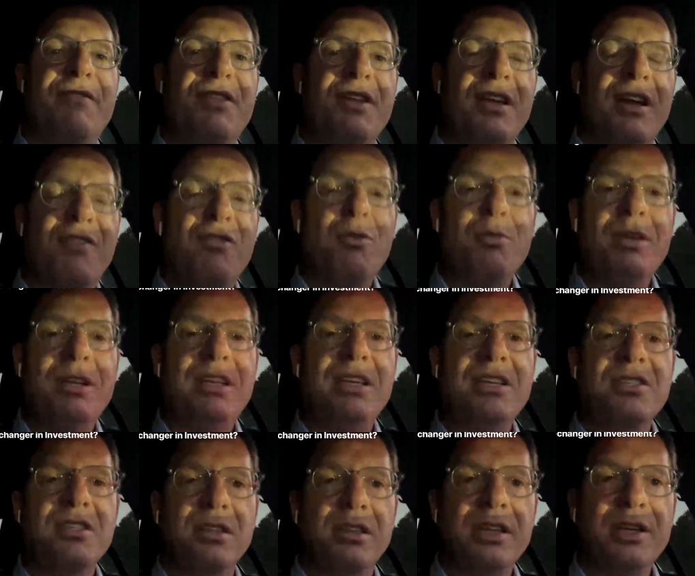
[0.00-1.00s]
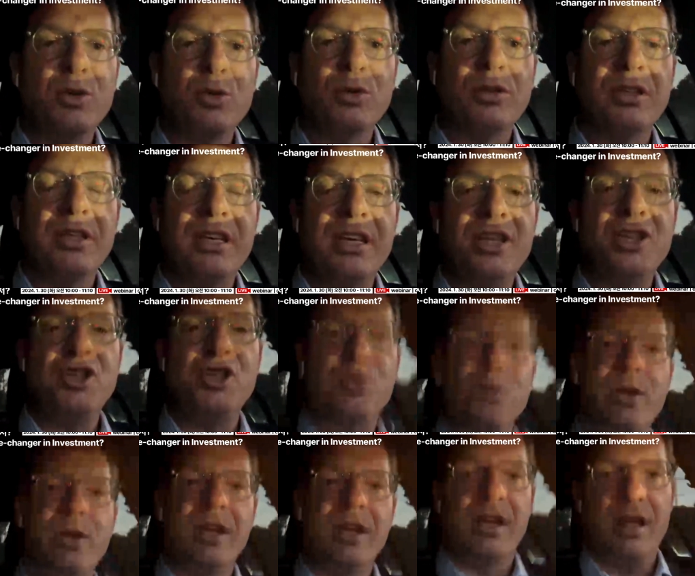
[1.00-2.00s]
if the government is literally
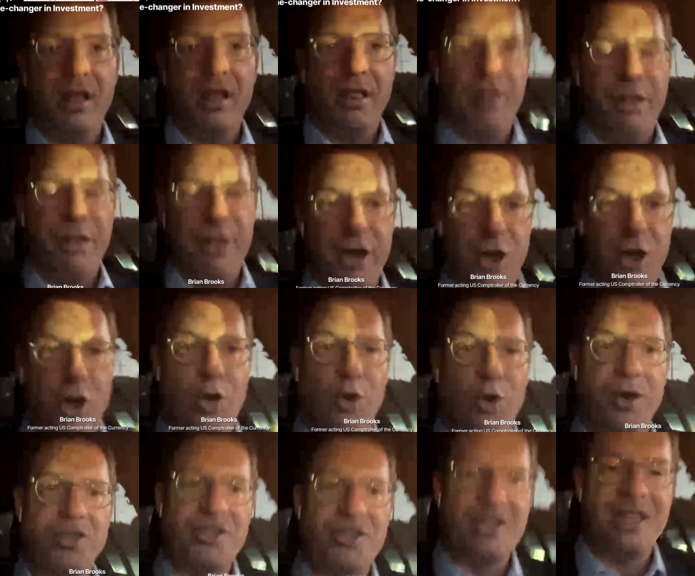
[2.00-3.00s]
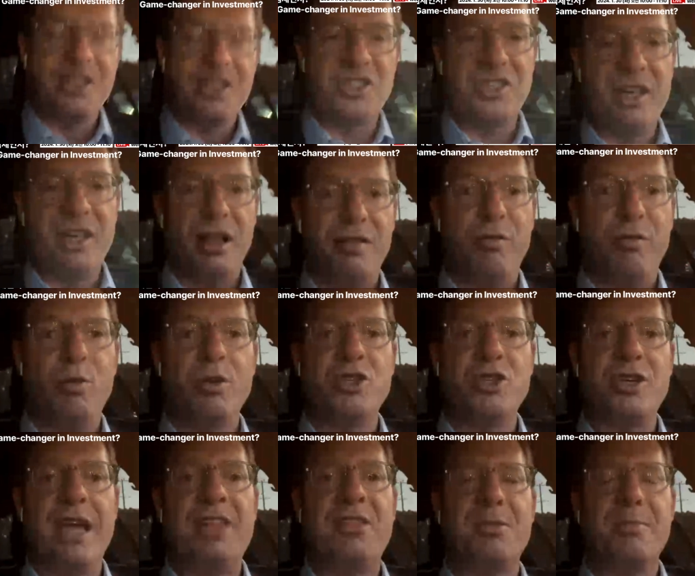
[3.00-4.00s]
issuing the currency itself,
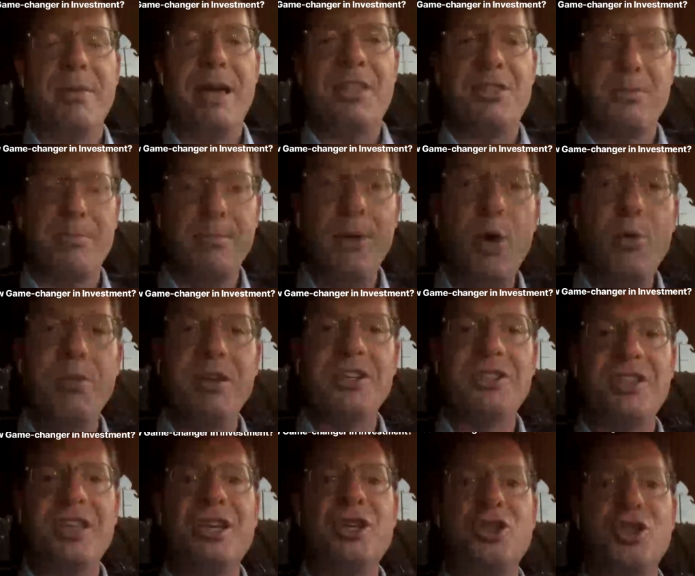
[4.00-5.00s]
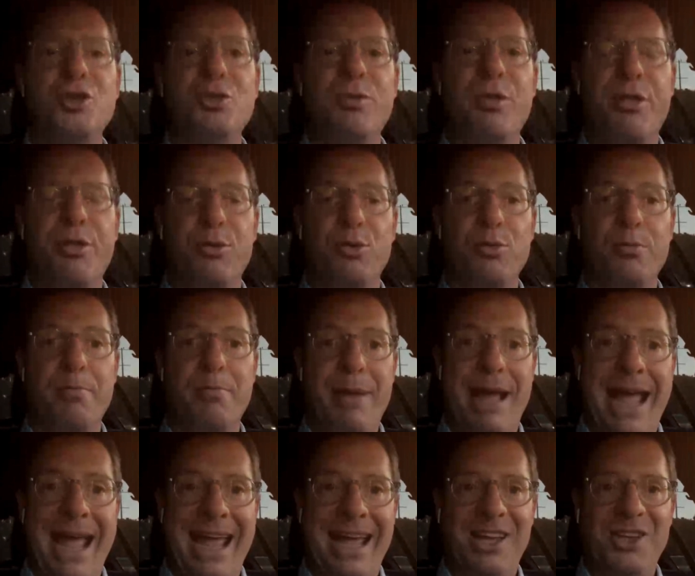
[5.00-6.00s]
which at the moment is issued through
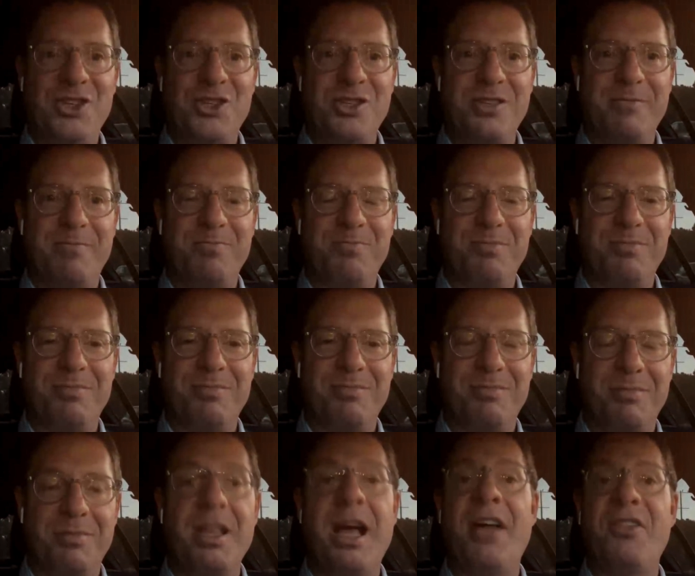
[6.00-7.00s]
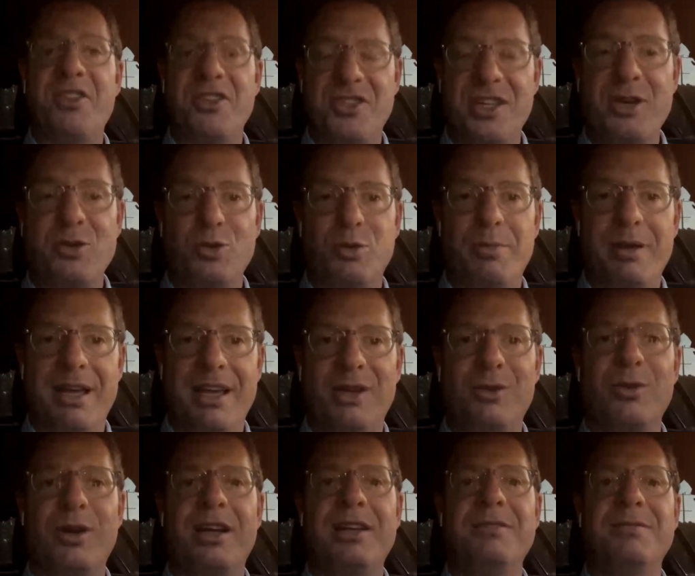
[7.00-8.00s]
banks, not the central
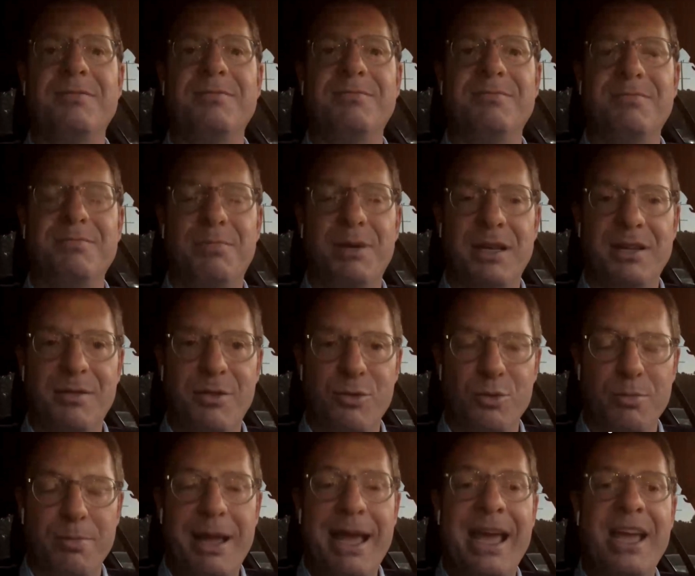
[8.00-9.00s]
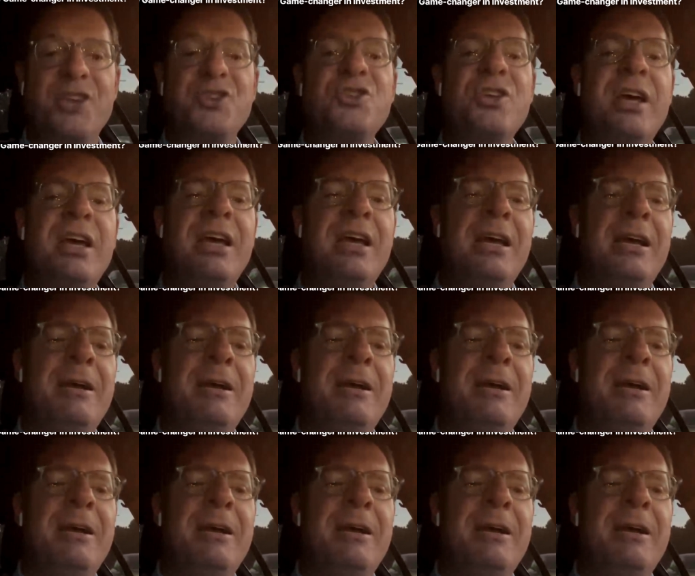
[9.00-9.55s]
bank, right, but through banks,